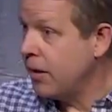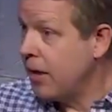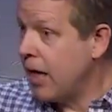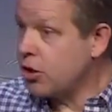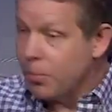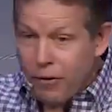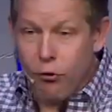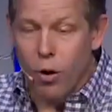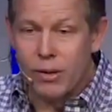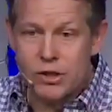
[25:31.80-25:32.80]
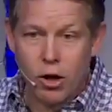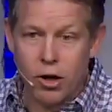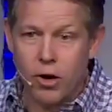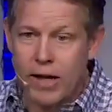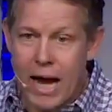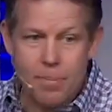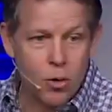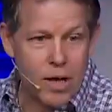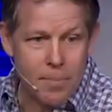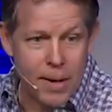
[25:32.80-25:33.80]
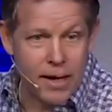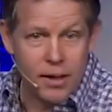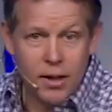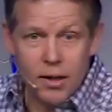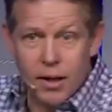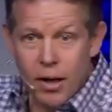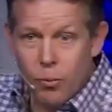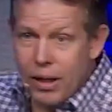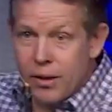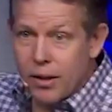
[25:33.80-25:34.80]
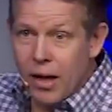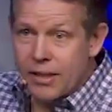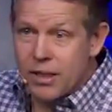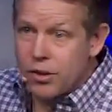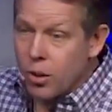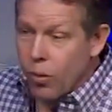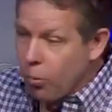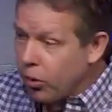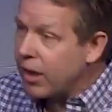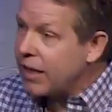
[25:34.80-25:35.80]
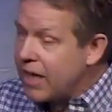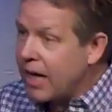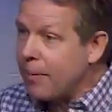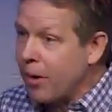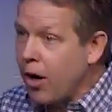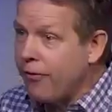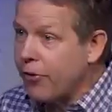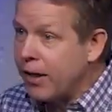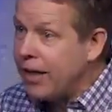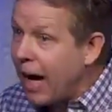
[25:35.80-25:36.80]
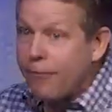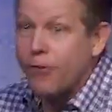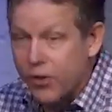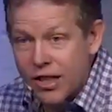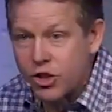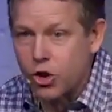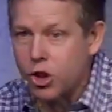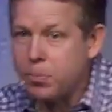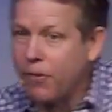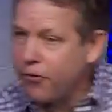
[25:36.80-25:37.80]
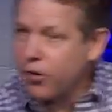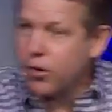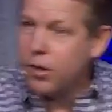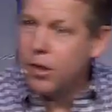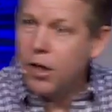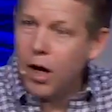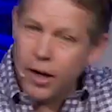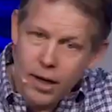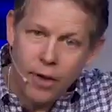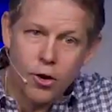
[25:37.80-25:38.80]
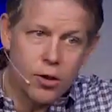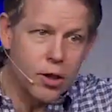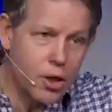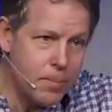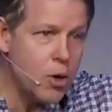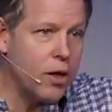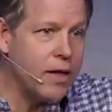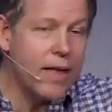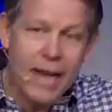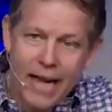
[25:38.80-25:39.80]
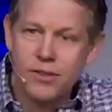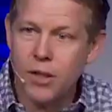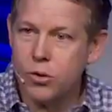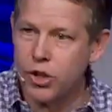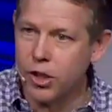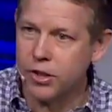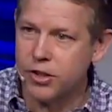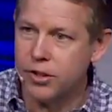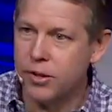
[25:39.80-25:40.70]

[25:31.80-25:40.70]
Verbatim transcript: And so before we started our capital campaign, we, I said, you know what, we're going to take up an offering, not for this church, but for another community that has no church.